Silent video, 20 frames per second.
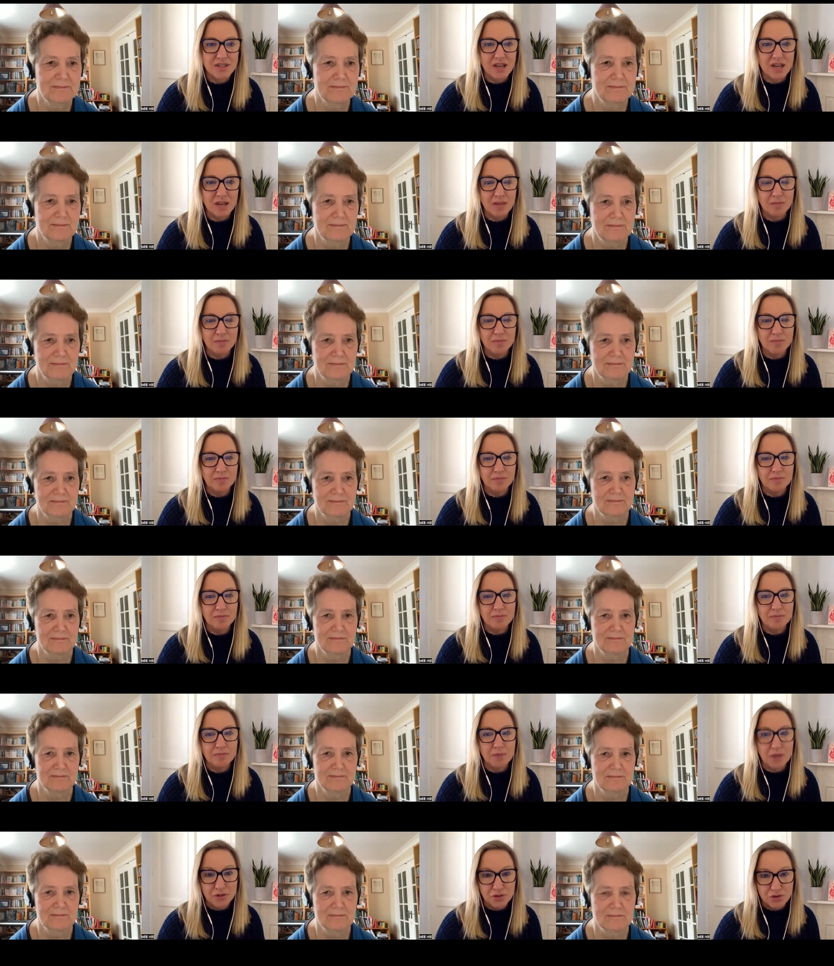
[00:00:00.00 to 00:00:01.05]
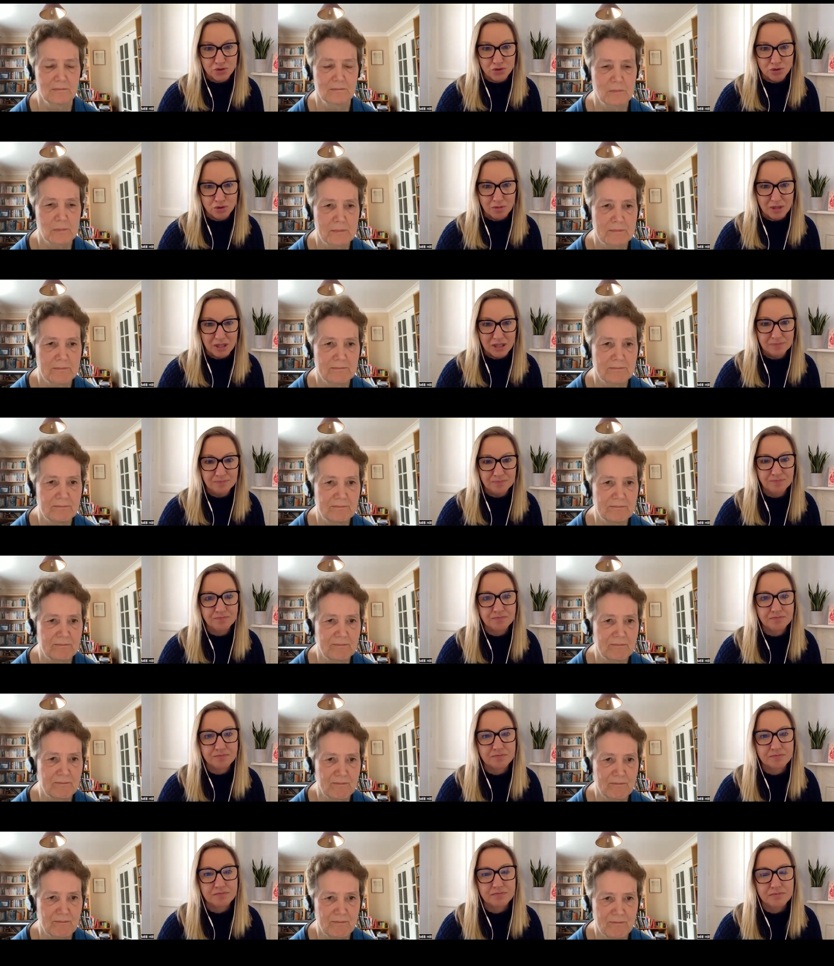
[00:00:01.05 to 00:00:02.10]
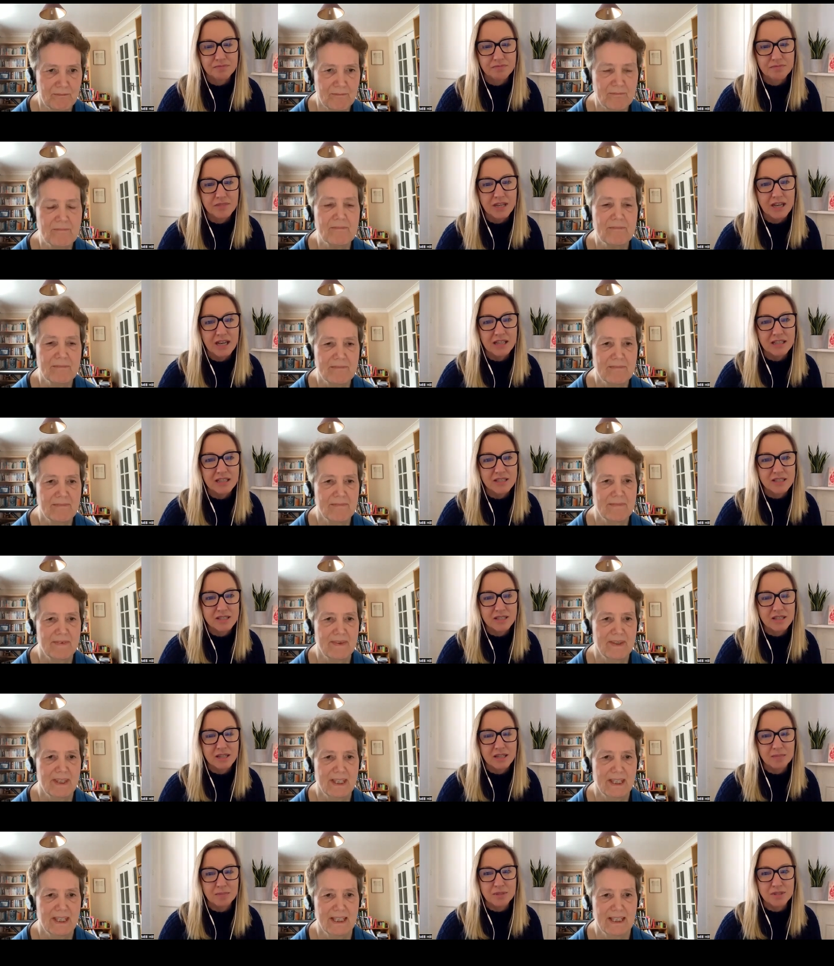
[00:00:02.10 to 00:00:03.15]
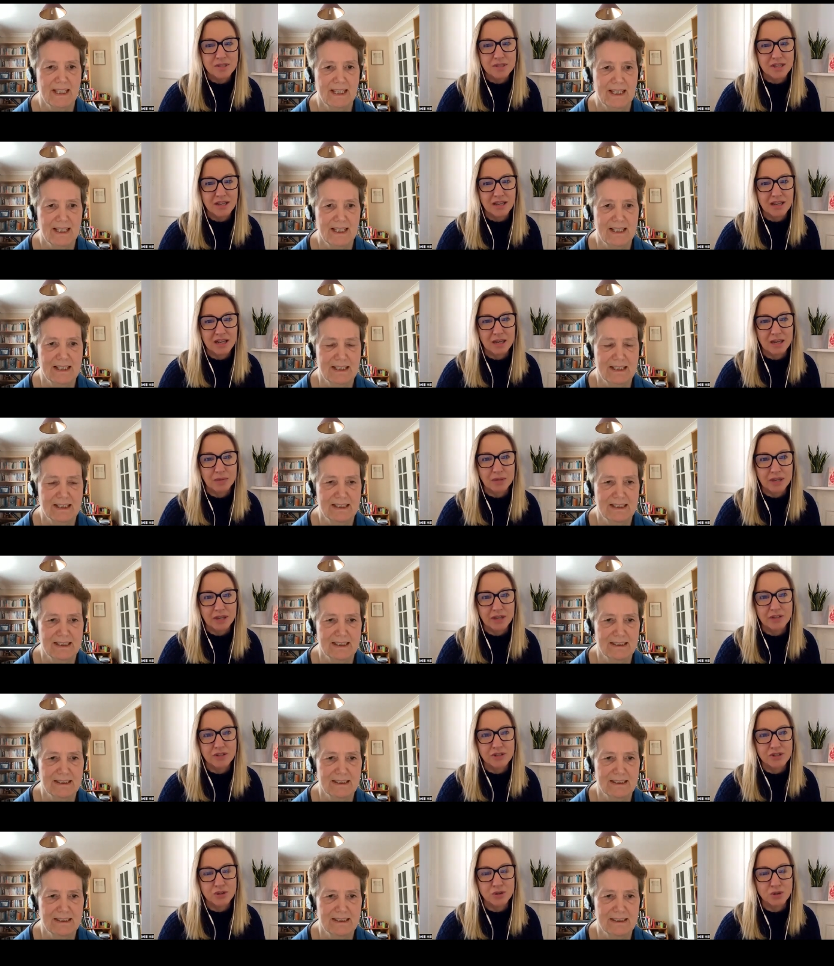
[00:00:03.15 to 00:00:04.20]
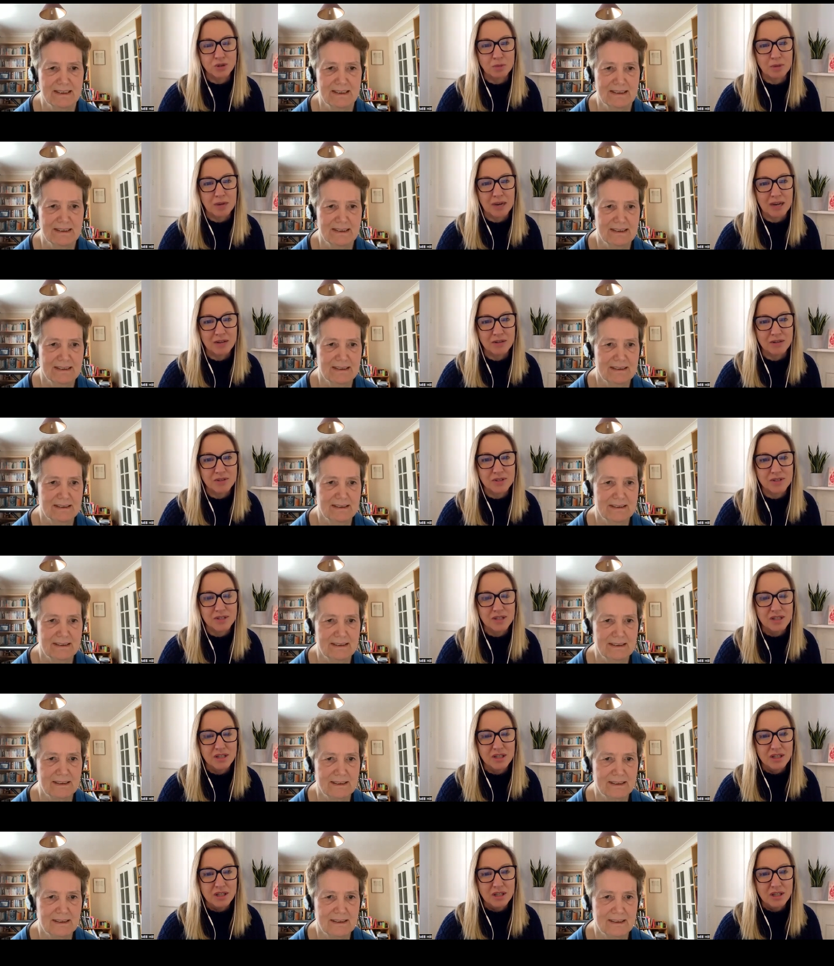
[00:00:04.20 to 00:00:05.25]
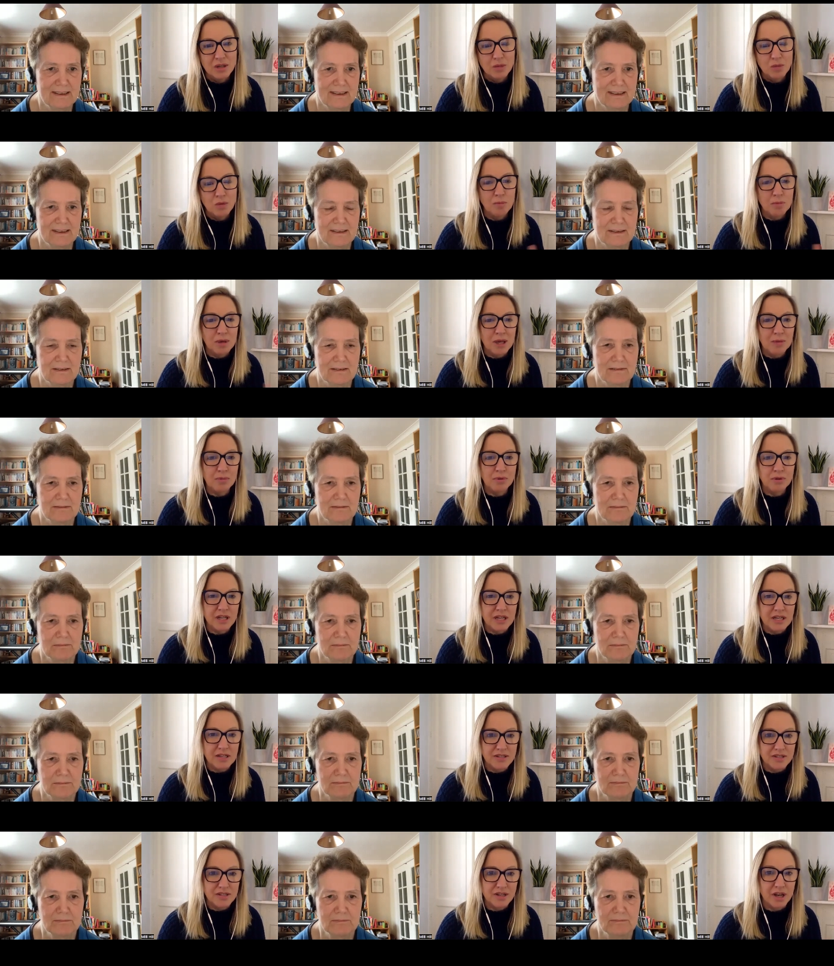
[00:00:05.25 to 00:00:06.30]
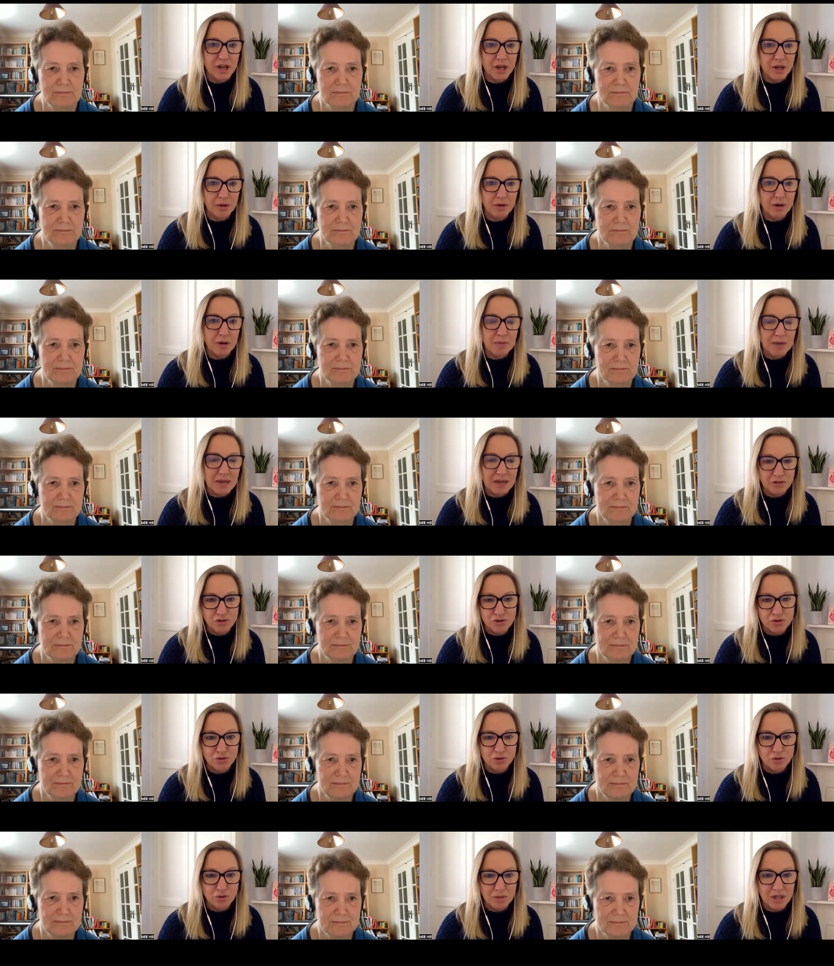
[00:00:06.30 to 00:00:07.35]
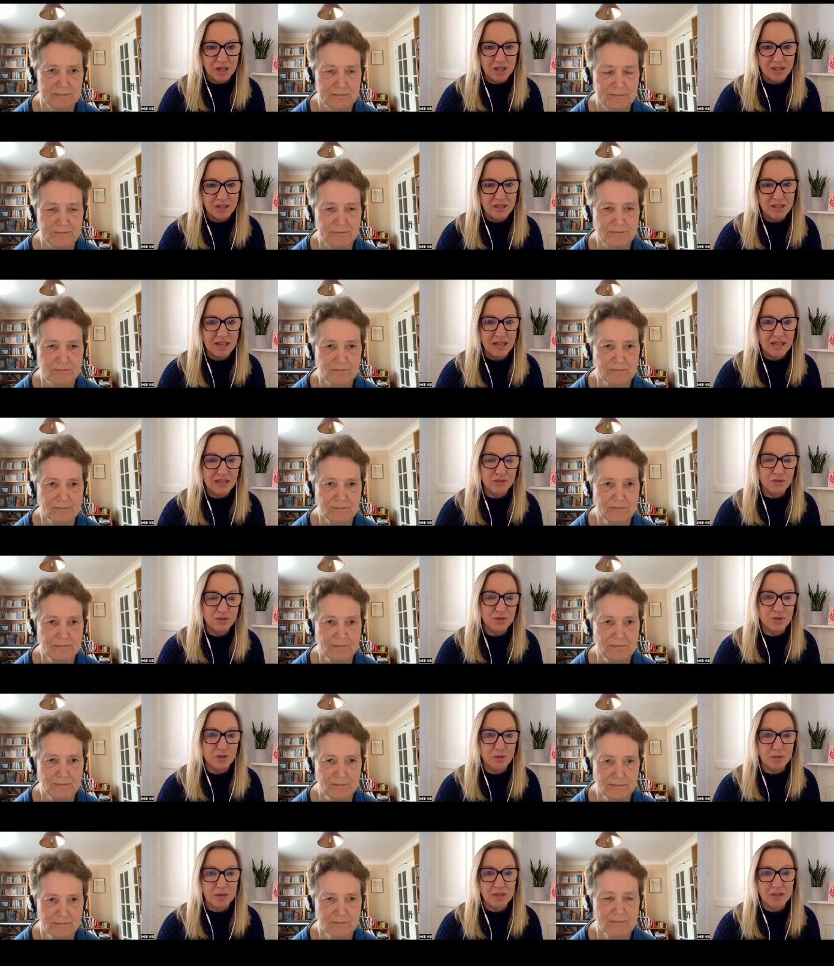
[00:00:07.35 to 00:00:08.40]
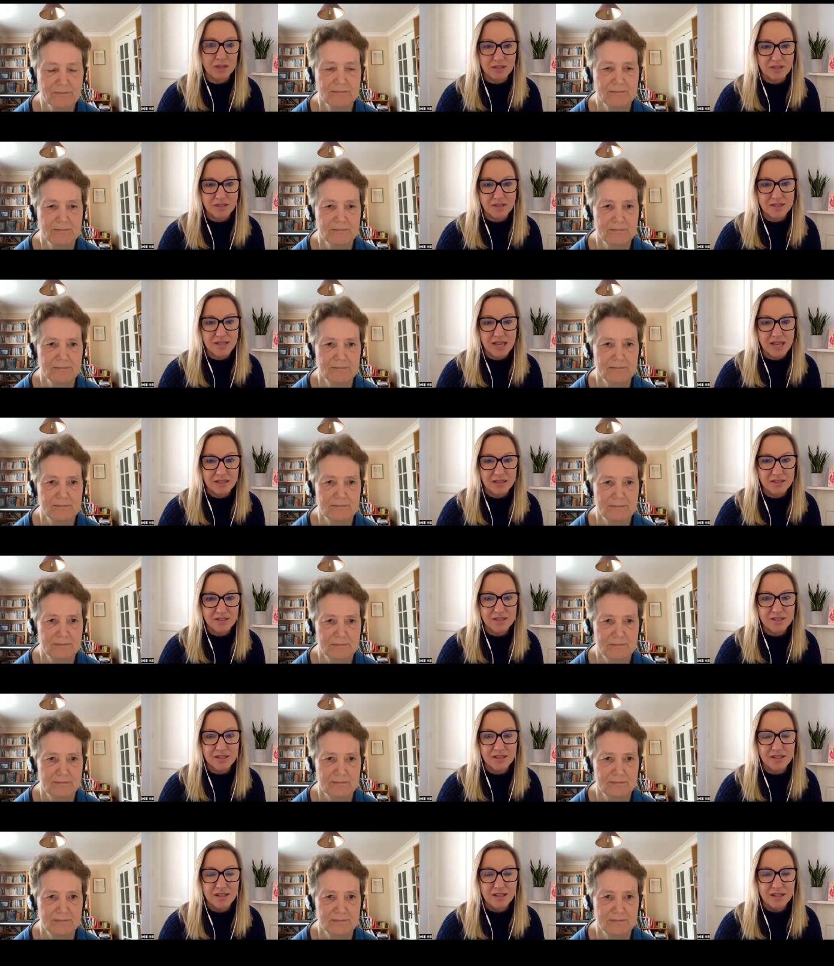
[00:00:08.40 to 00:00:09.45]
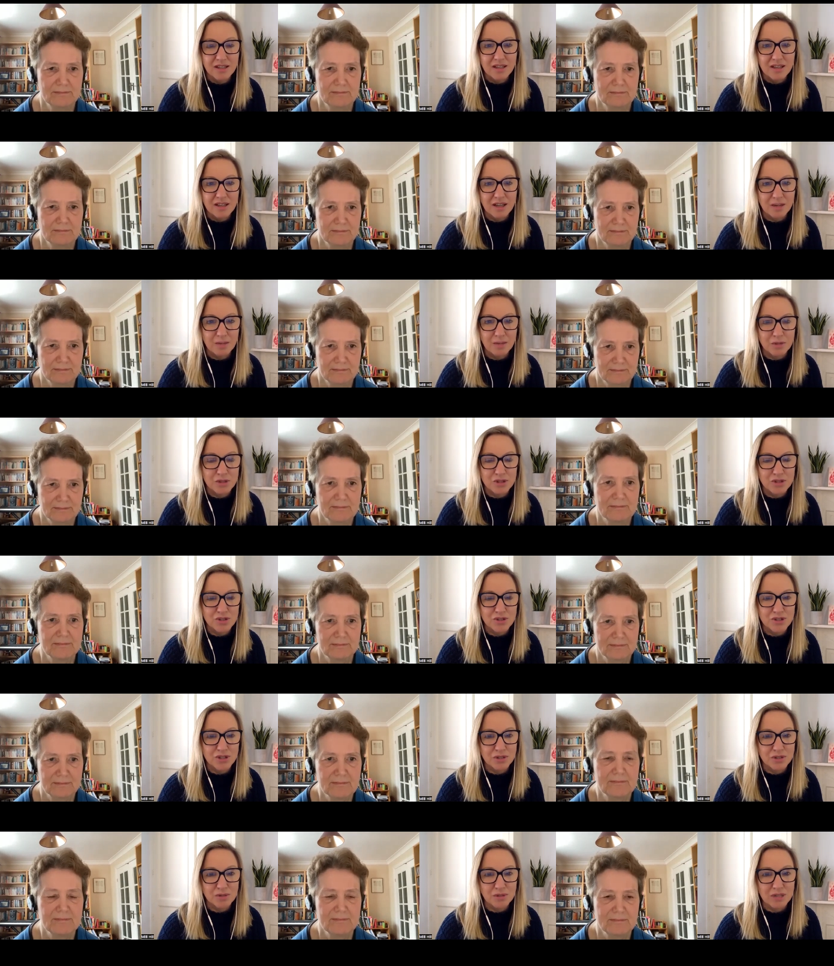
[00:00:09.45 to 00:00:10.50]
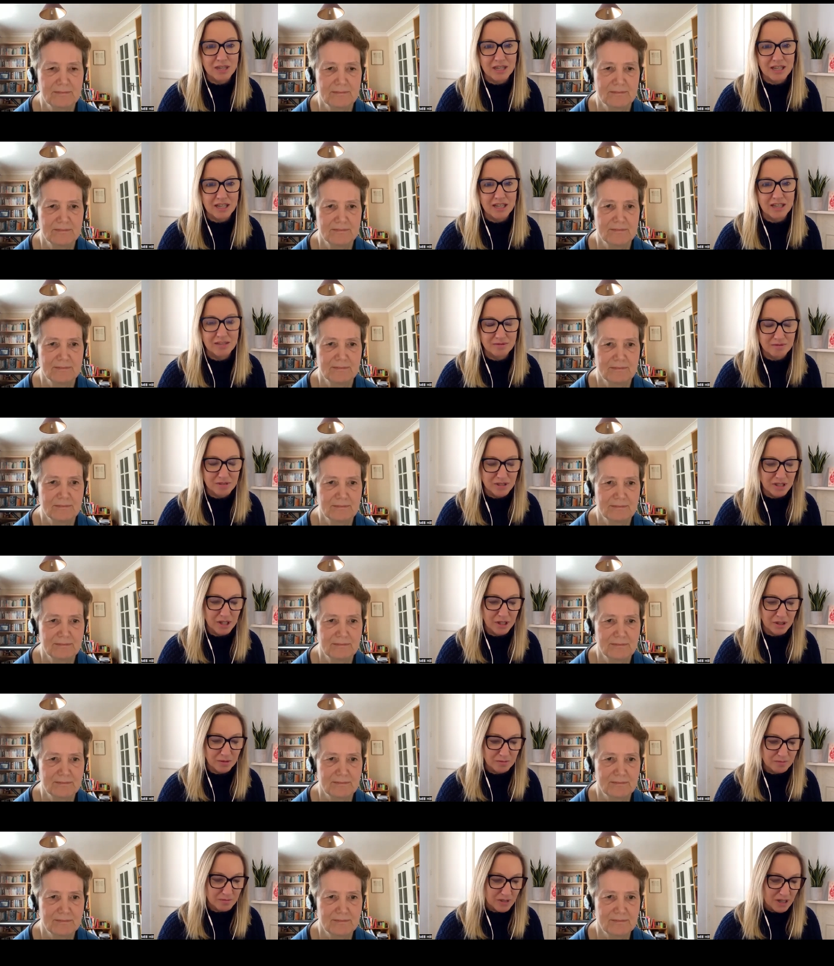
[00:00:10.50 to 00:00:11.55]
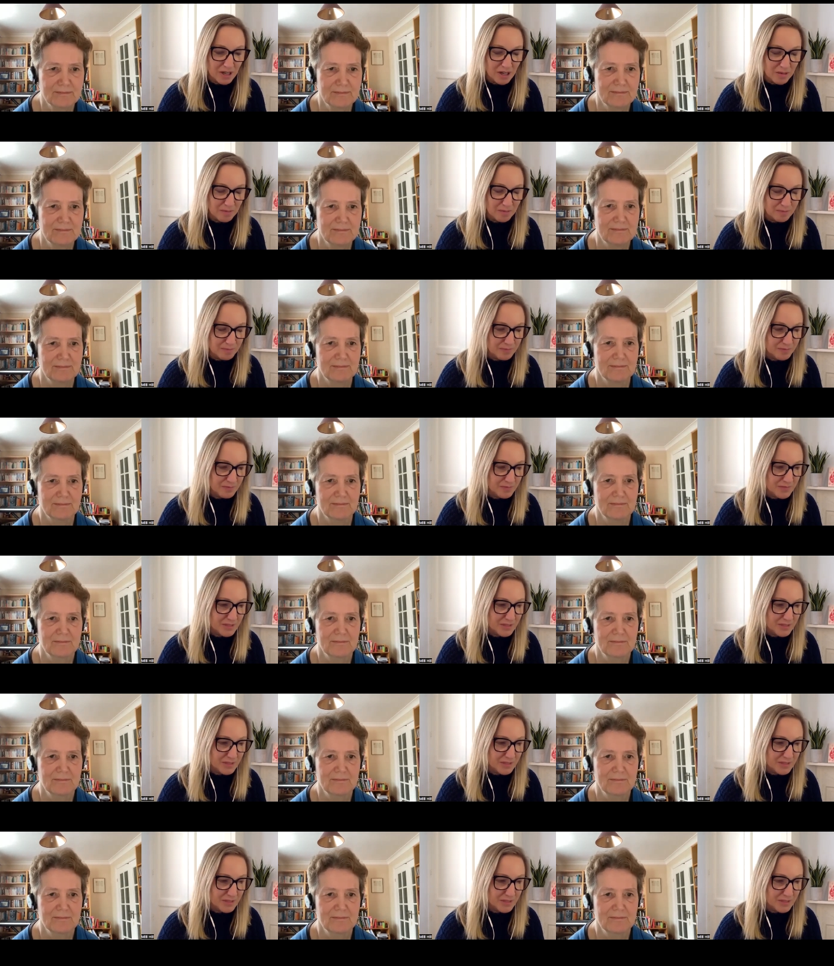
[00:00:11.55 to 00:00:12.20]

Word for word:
Speaker 1: um, birth trauma. And in particular, we're going to talk about what people need to know about trauma and also about consent, um, which are two really, you know, um,